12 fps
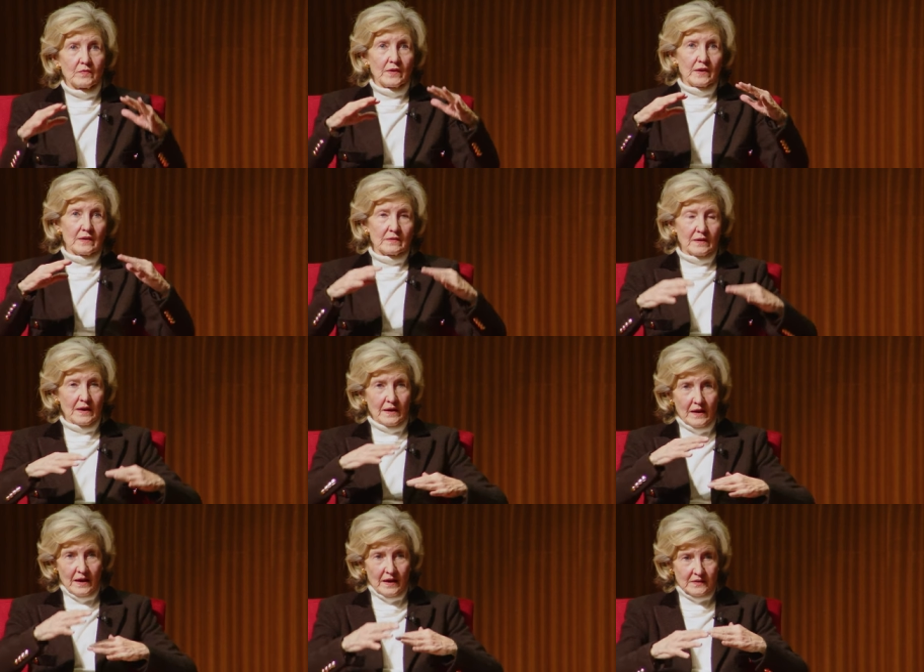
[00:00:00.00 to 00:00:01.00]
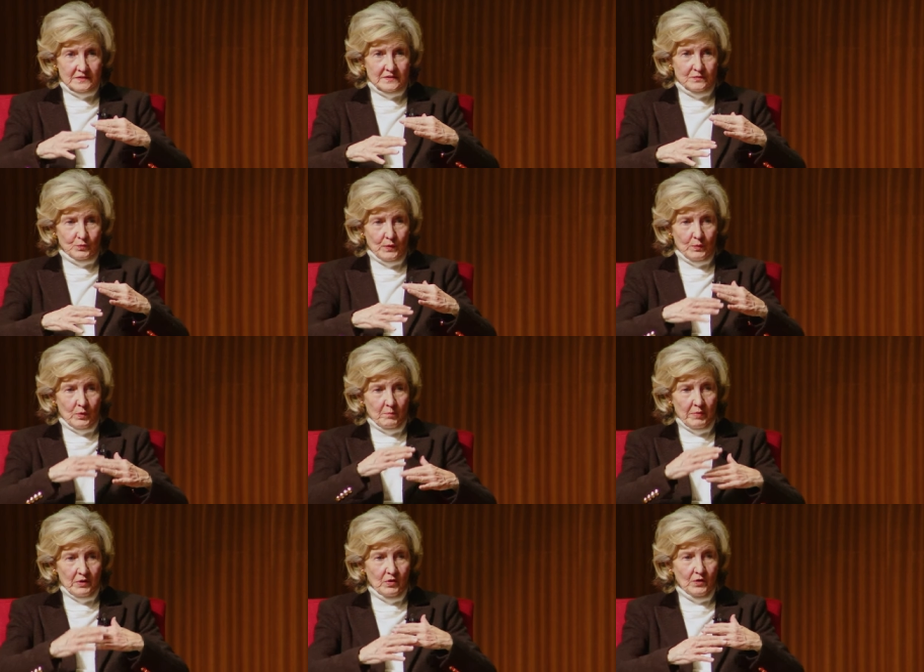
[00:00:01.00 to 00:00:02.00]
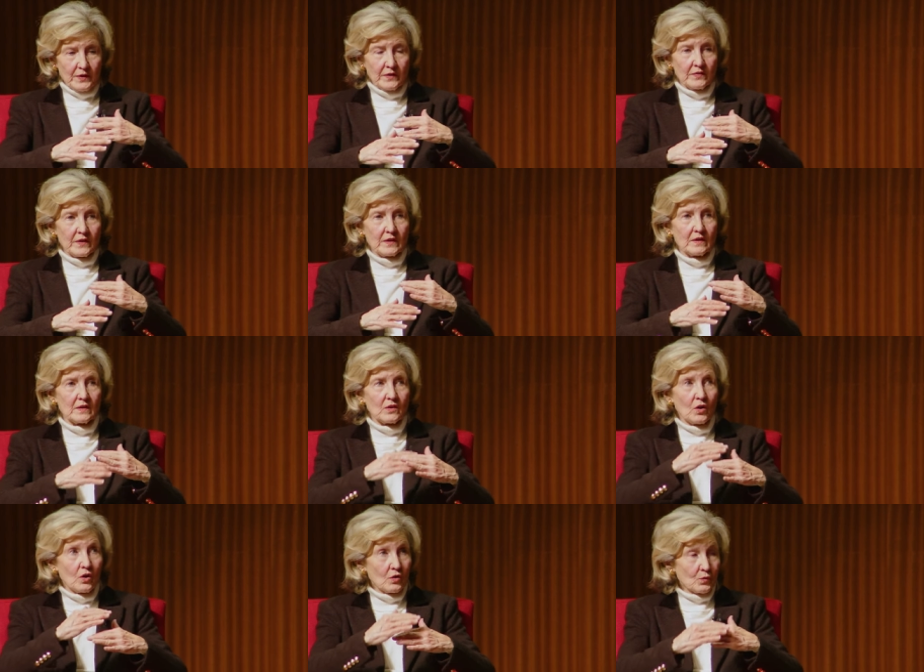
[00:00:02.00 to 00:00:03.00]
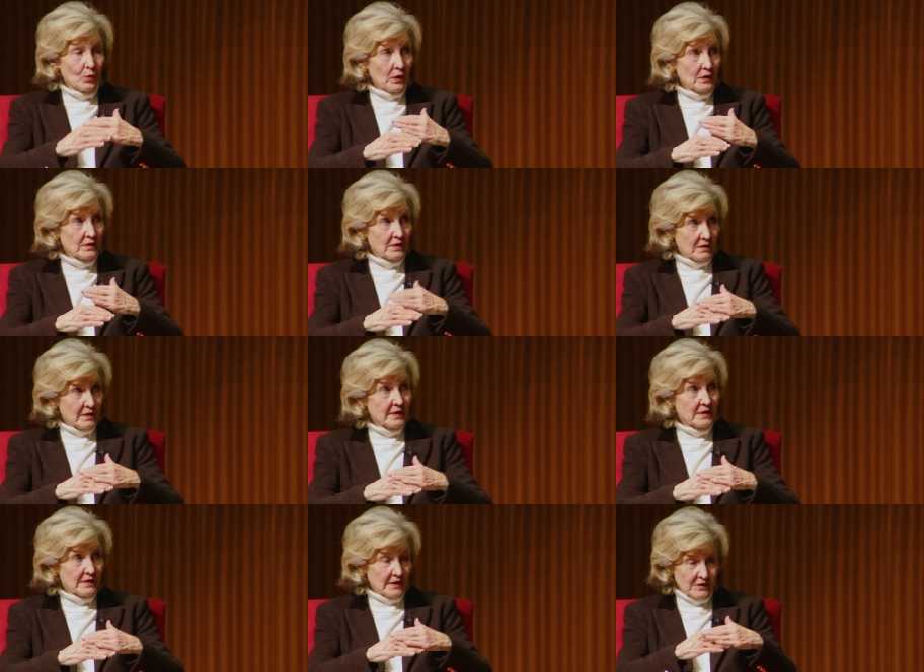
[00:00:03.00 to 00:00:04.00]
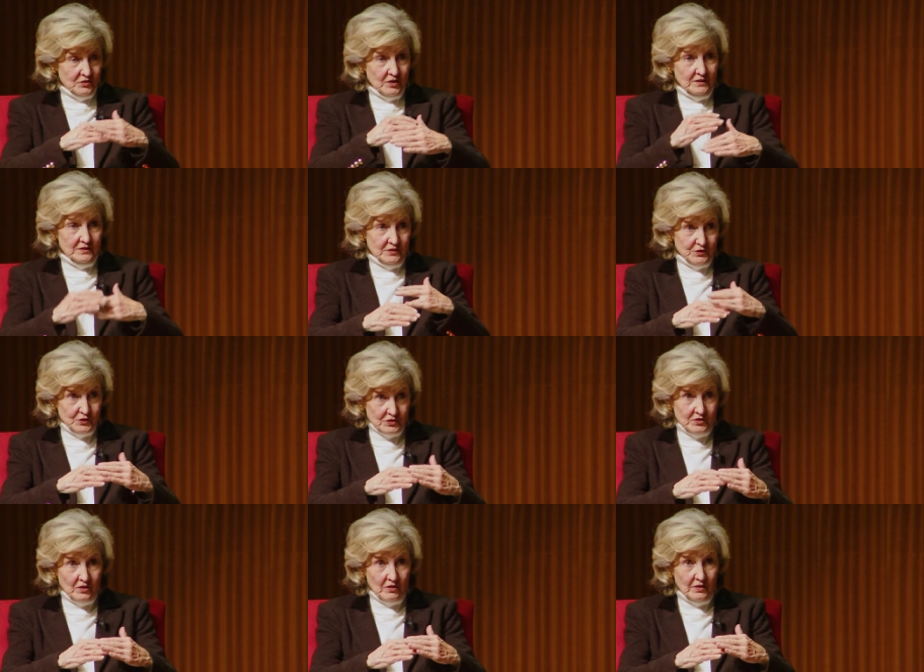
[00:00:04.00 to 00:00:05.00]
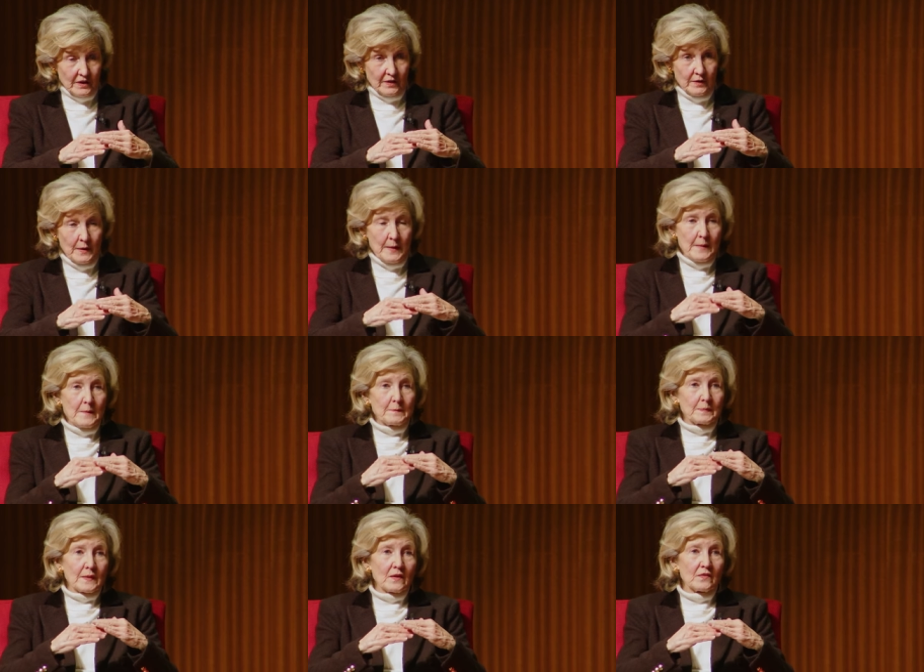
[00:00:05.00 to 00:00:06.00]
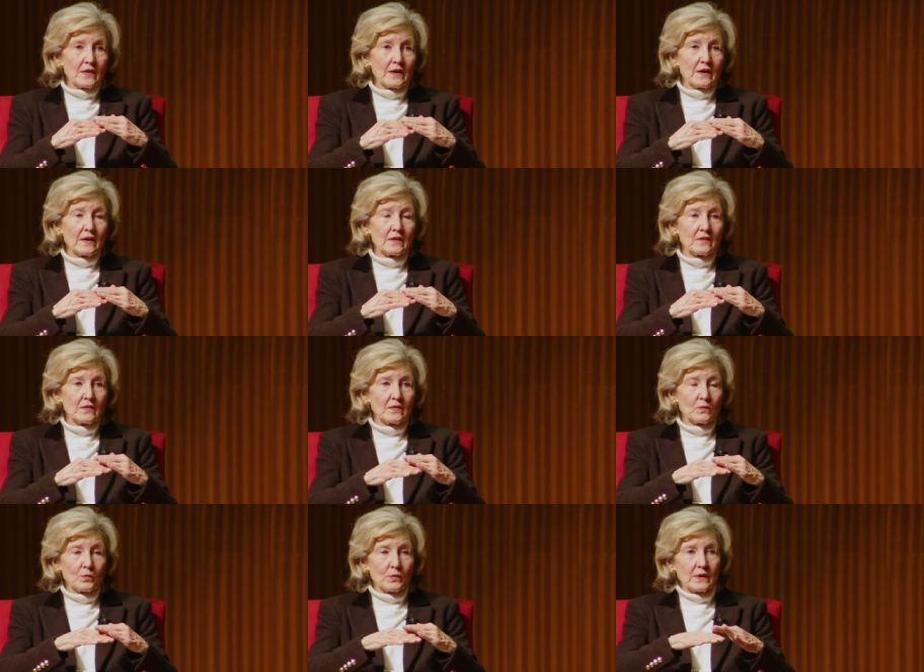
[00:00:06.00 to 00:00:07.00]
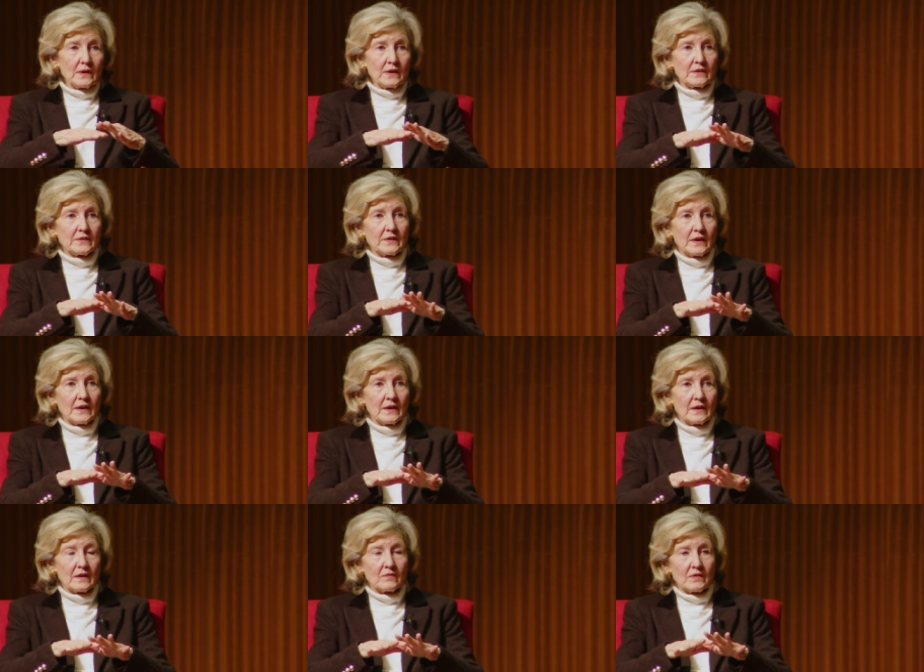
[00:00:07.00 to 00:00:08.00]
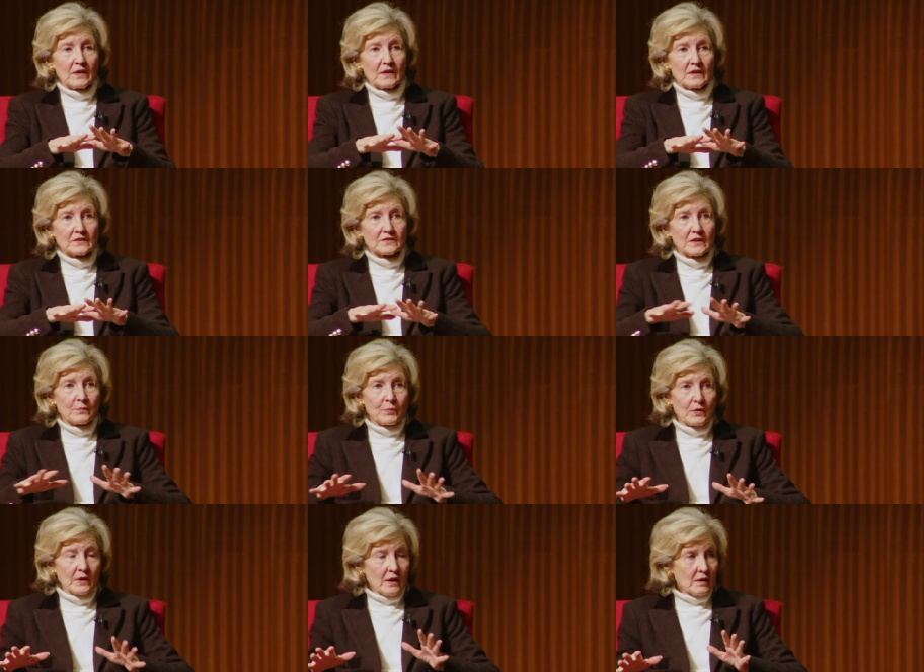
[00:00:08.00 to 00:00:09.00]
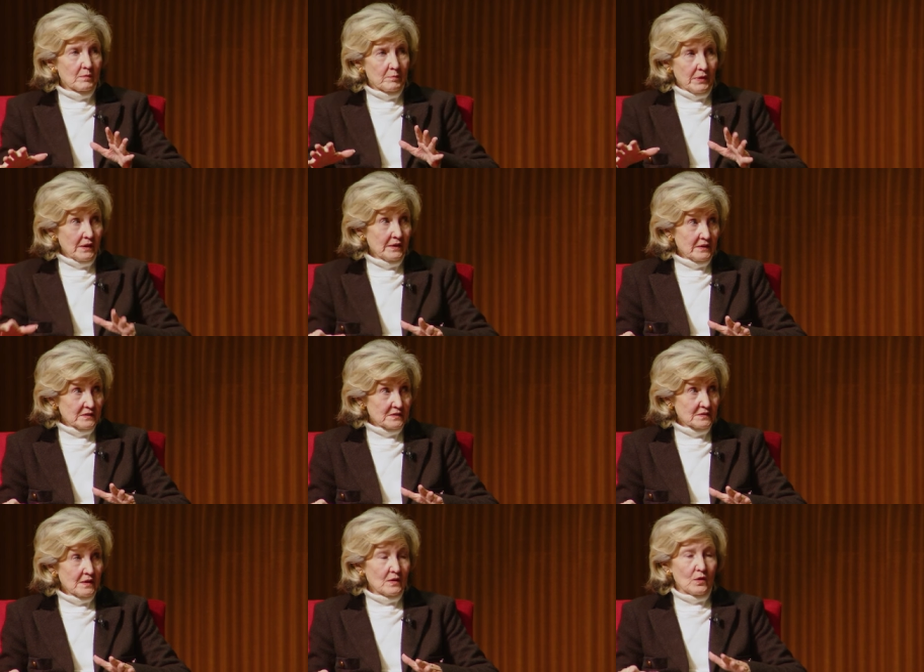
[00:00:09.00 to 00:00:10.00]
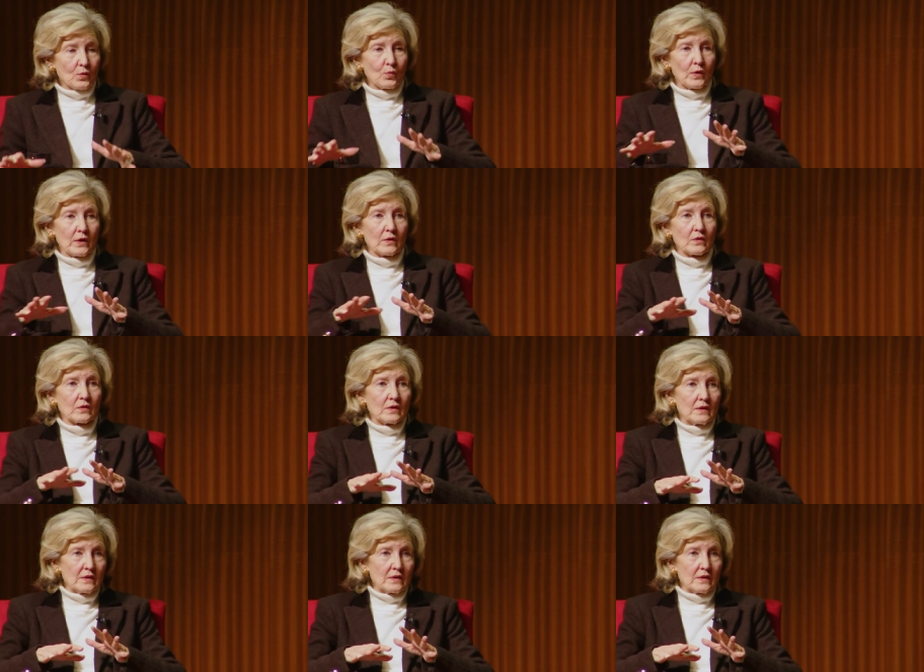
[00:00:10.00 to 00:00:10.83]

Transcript: that as we were building then on what Kennedy and Johnson started, that we needed to have a separate place where